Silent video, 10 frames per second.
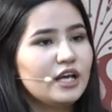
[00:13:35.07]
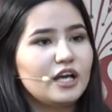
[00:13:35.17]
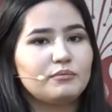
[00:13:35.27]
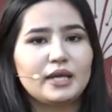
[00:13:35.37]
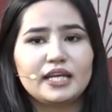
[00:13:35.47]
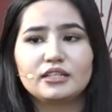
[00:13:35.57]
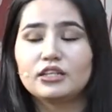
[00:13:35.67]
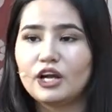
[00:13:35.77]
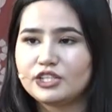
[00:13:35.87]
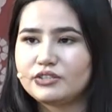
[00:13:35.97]
and made
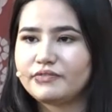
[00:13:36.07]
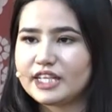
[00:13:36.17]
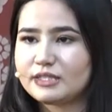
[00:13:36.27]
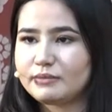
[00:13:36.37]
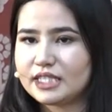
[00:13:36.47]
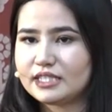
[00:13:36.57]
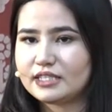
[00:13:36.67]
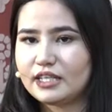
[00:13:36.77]
large investments